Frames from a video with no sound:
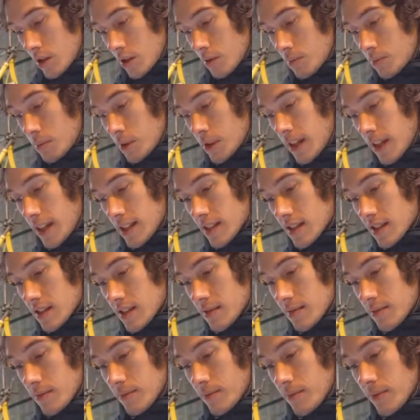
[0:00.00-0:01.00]
but that's
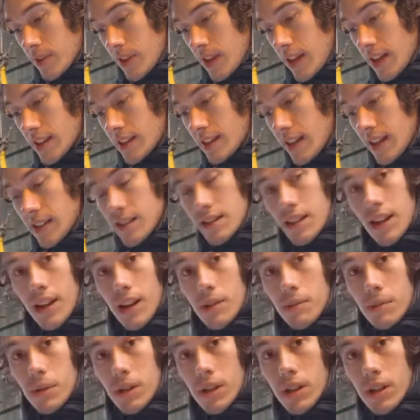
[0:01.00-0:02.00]
at that
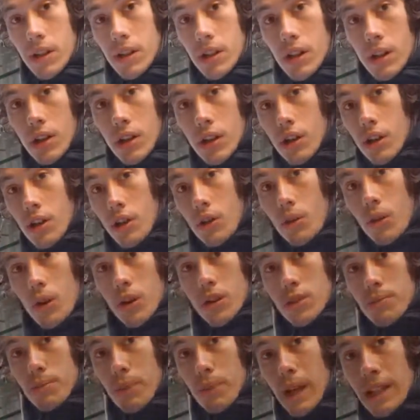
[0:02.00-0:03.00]
time
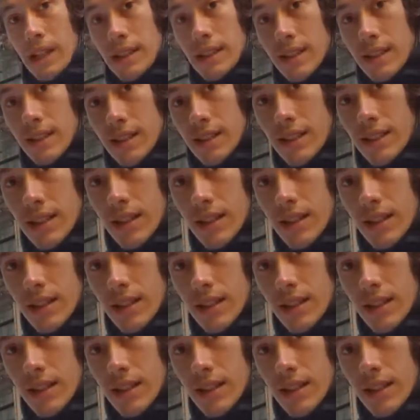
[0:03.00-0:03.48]
was painted